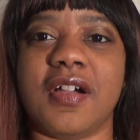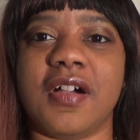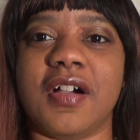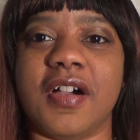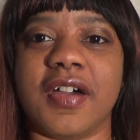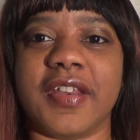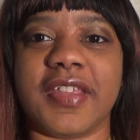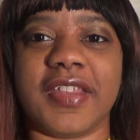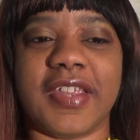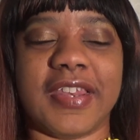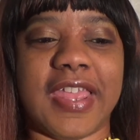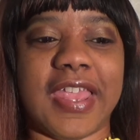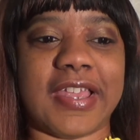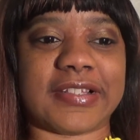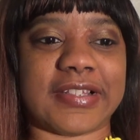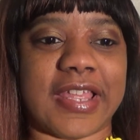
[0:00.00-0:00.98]
on it, and
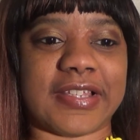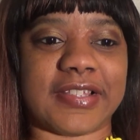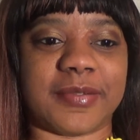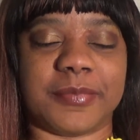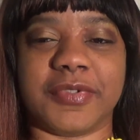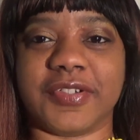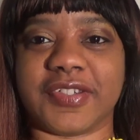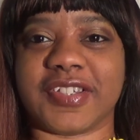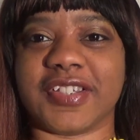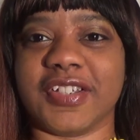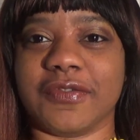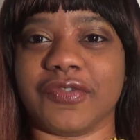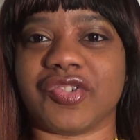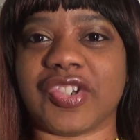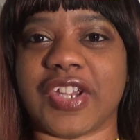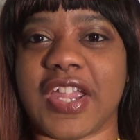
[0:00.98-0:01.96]
it has like some little
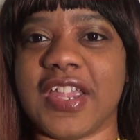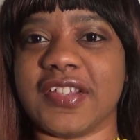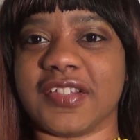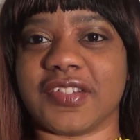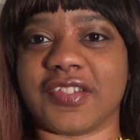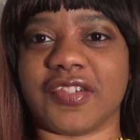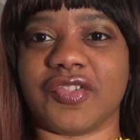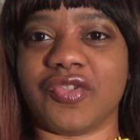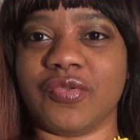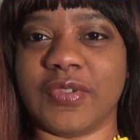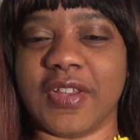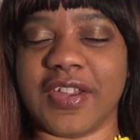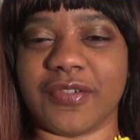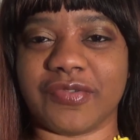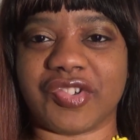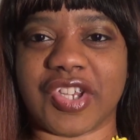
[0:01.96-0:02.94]
silver chains. It's a
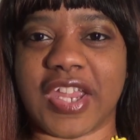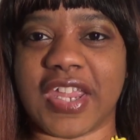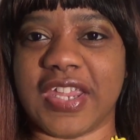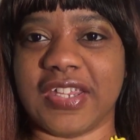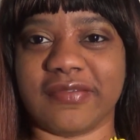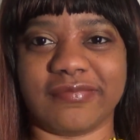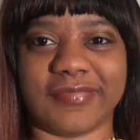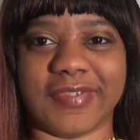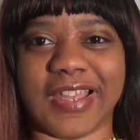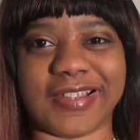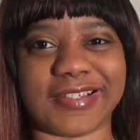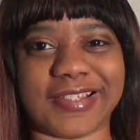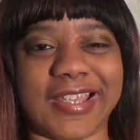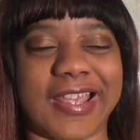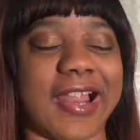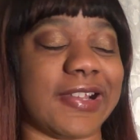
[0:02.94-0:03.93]
2-layer chain. Like
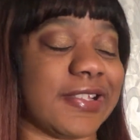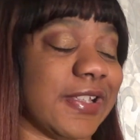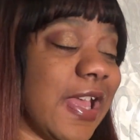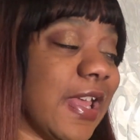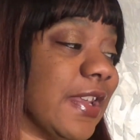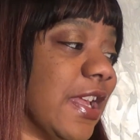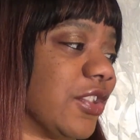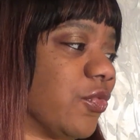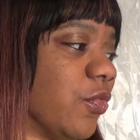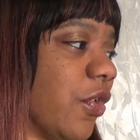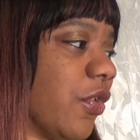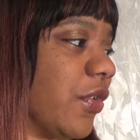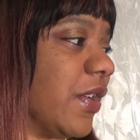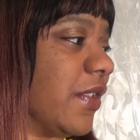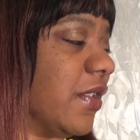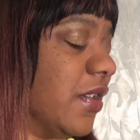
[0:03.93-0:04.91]
I said, I decided not to
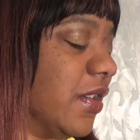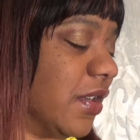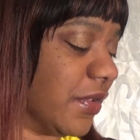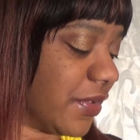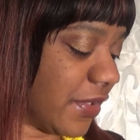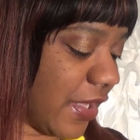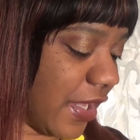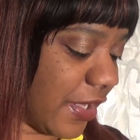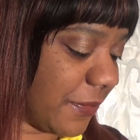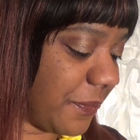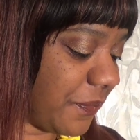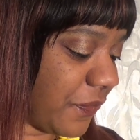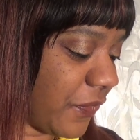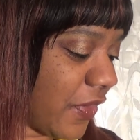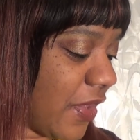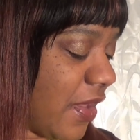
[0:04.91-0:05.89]
wear it today.
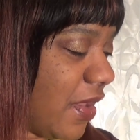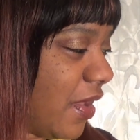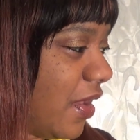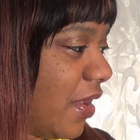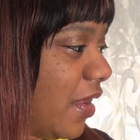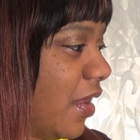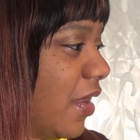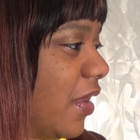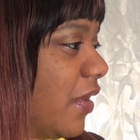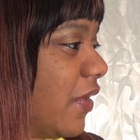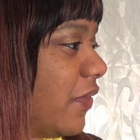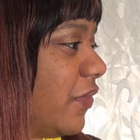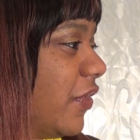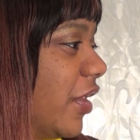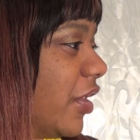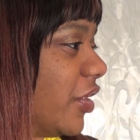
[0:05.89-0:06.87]

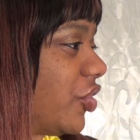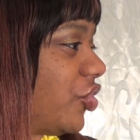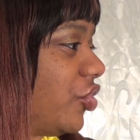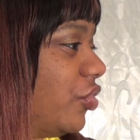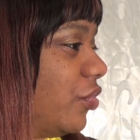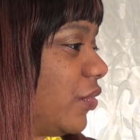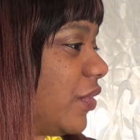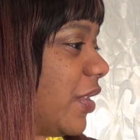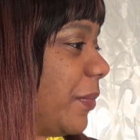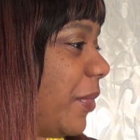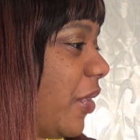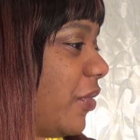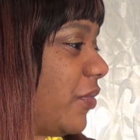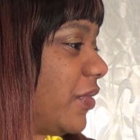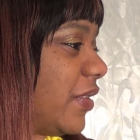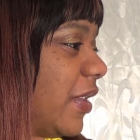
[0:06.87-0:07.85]
The shoes and
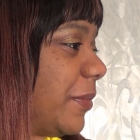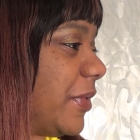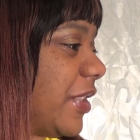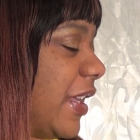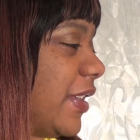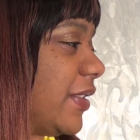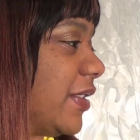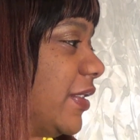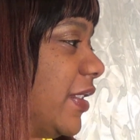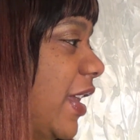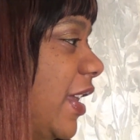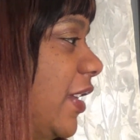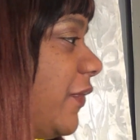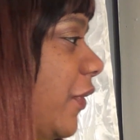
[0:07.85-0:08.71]
purse that I'm taking today,